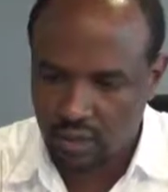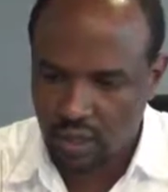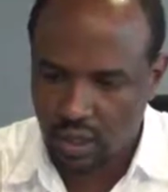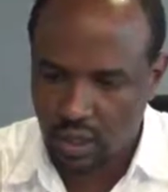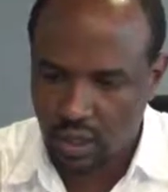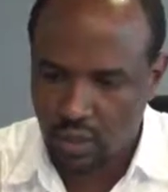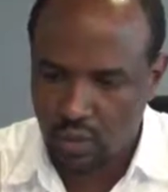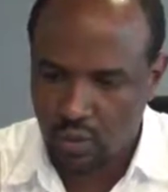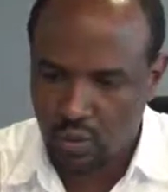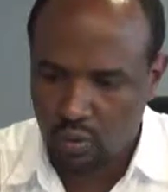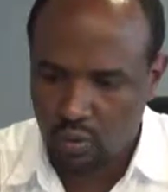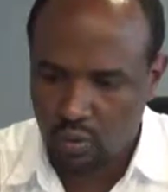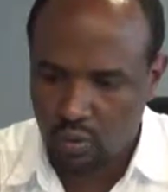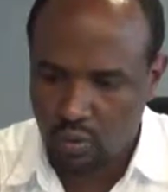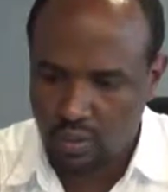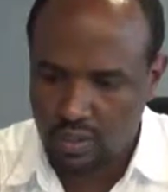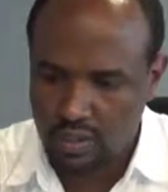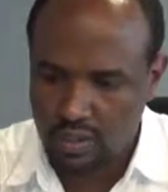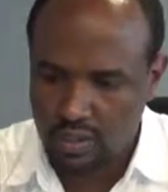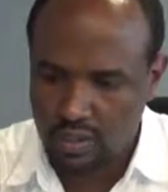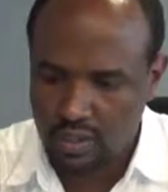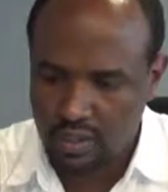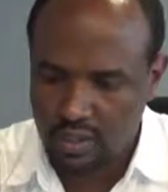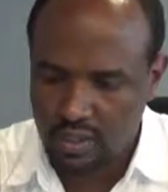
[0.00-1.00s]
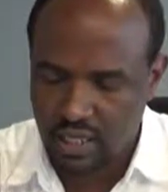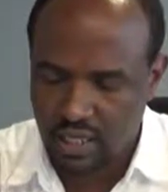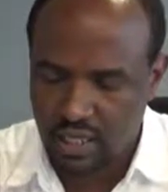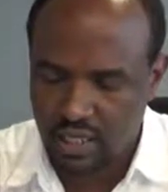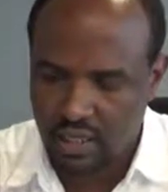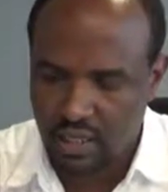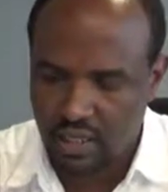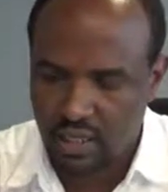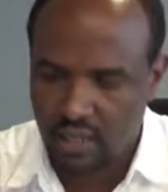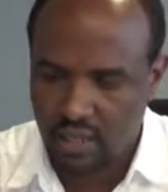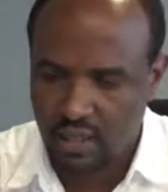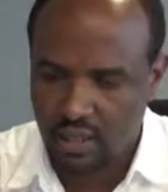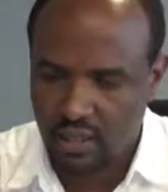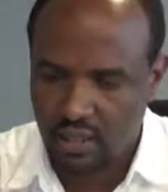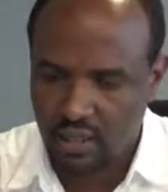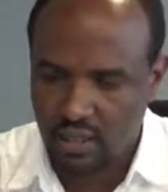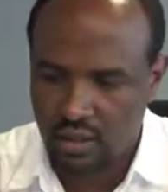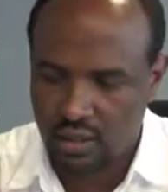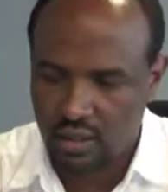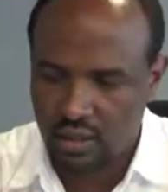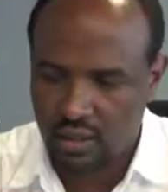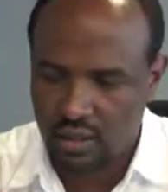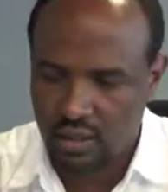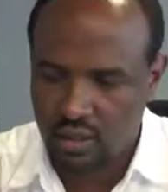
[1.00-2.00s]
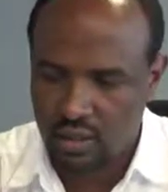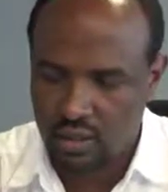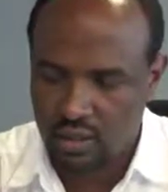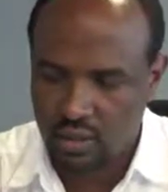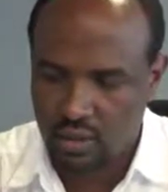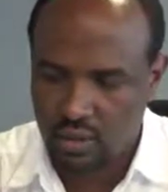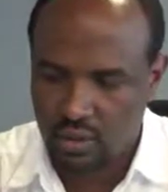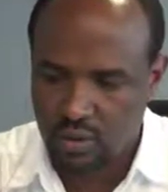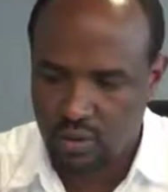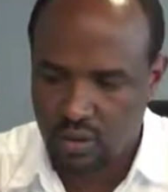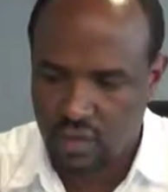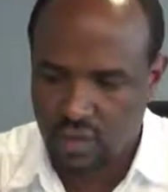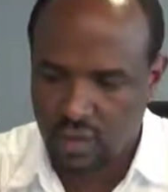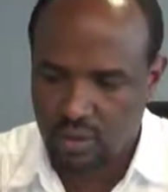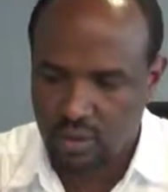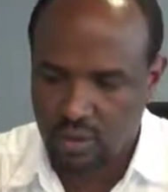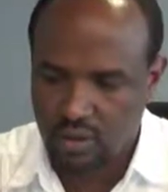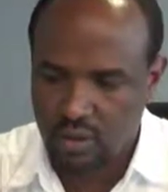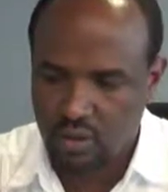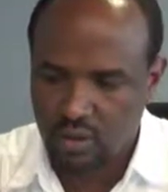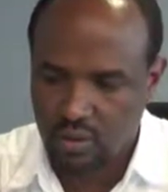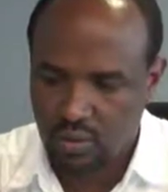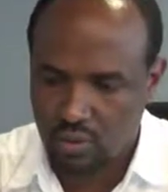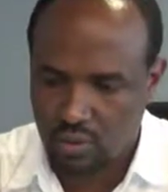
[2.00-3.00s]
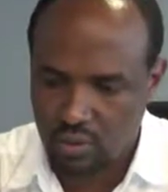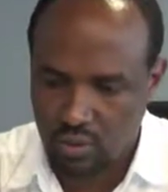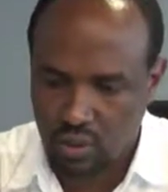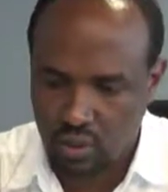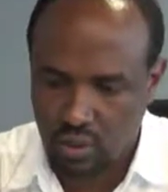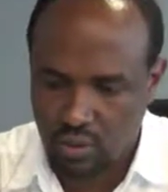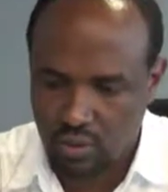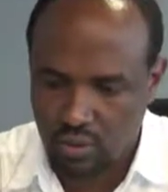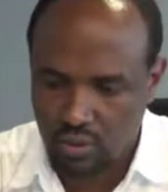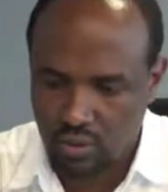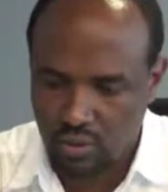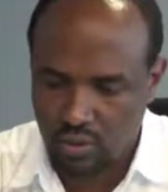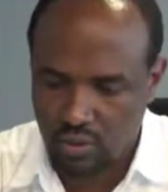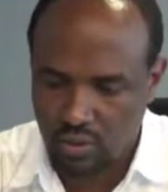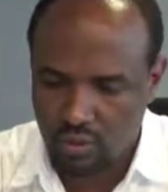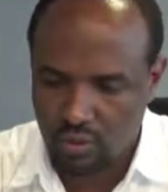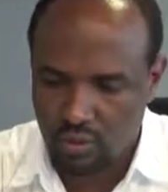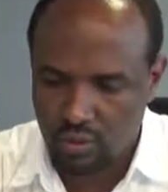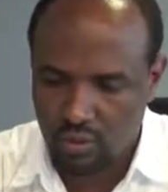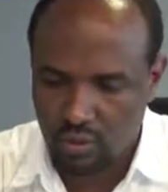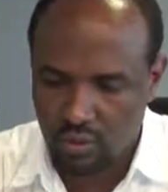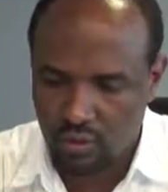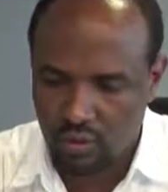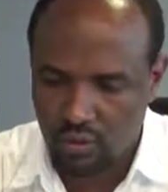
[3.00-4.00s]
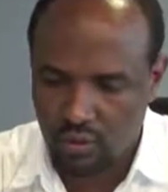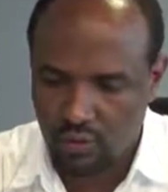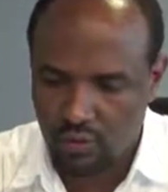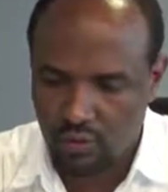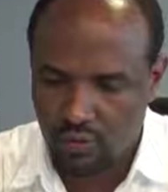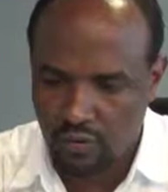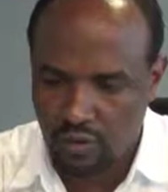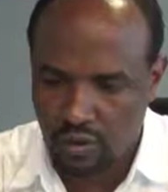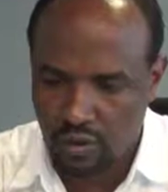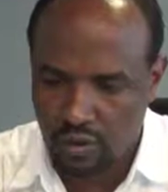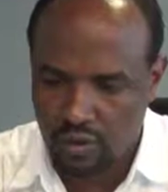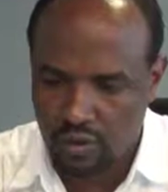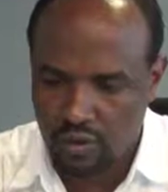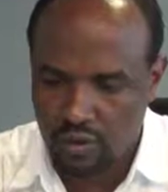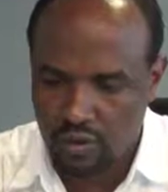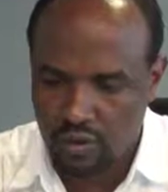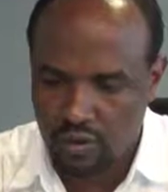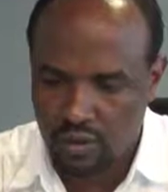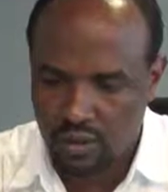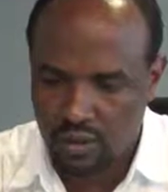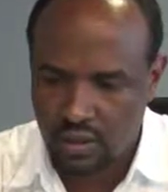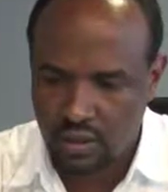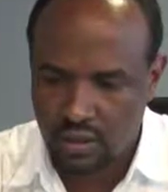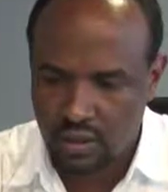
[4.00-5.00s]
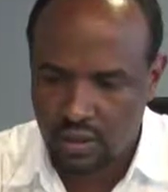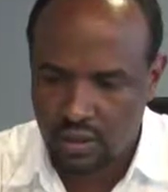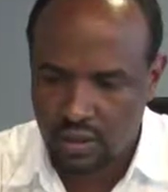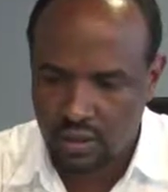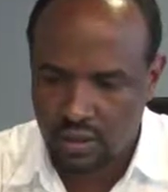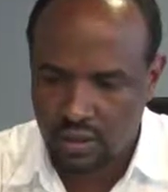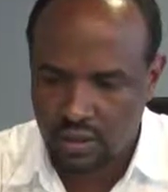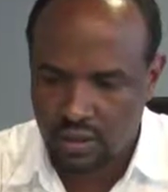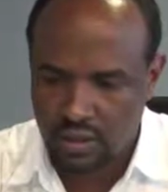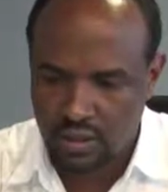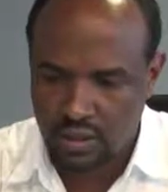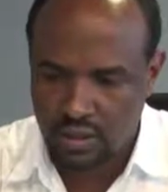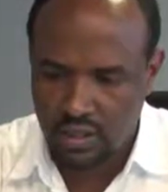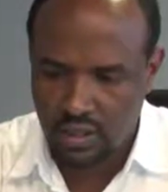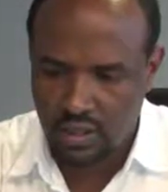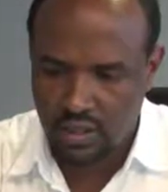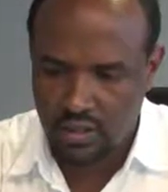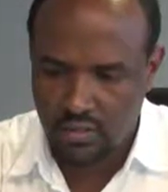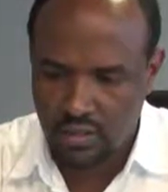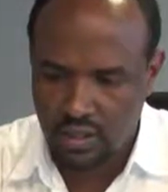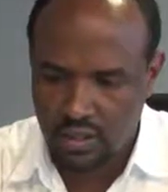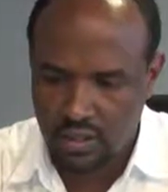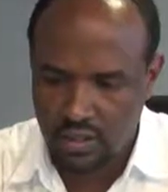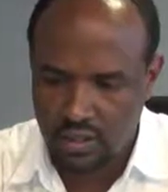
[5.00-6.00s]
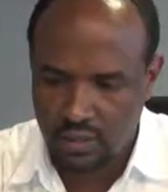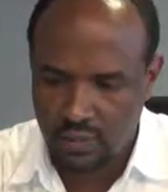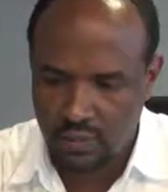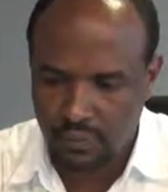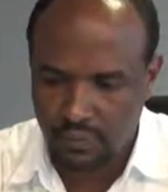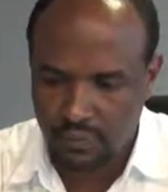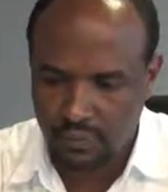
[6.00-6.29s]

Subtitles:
along with the intake, so that to take or to remove out the sediments